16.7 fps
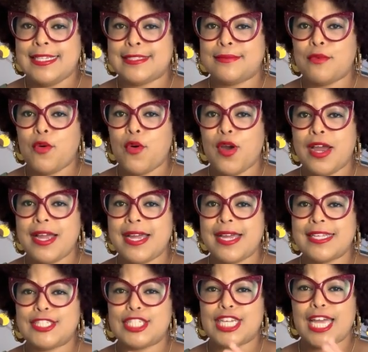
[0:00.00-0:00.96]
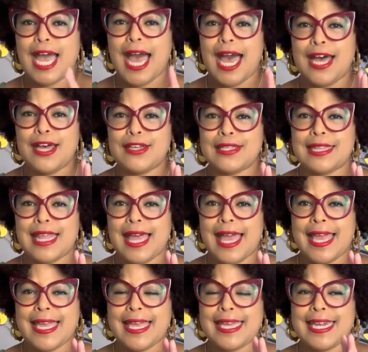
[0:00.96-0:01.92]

more childlike.